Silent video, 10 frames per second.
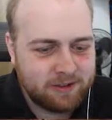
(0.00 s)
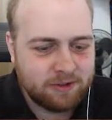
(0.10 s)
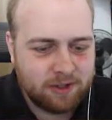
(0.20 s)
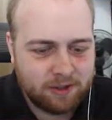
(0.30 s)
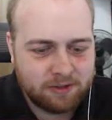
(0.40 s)
So
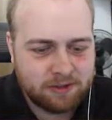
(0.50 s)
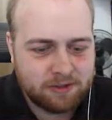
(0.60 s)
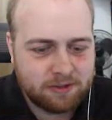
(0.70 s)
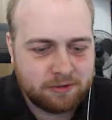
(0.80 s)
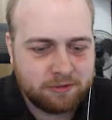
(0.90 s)
turn
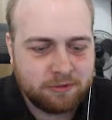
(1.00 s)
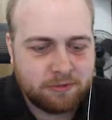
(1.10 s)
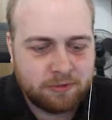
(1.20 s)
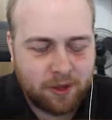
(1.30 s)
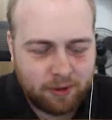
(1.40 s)
2,
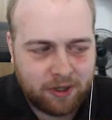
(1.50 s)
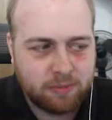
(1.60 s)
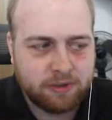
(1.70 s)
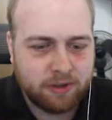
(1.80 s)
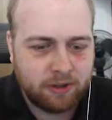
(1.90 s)
Amani
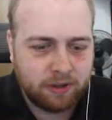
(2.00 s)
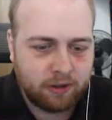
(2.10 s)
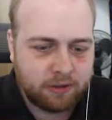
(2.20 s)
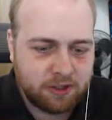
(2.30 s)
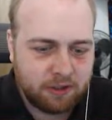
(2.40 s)

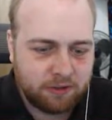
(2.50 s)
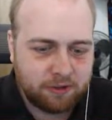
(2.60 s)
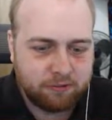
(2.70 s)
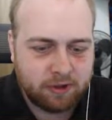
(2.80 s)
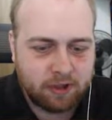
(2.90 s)
Berserker, turn
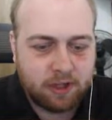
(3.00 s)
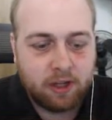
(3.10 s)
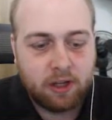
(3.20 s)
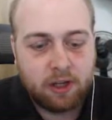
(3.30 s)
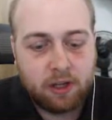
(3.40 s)
3,
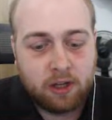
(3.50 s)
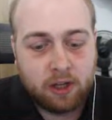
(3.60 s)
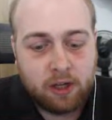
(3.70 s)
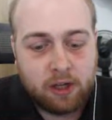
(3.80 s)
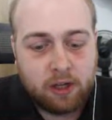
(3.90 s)

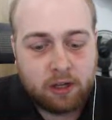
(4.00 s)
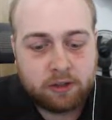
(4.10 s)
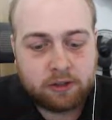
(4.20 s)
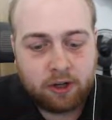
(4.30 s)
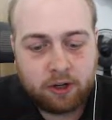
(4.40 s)

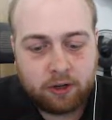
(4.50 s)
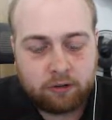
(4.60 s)
Scarlet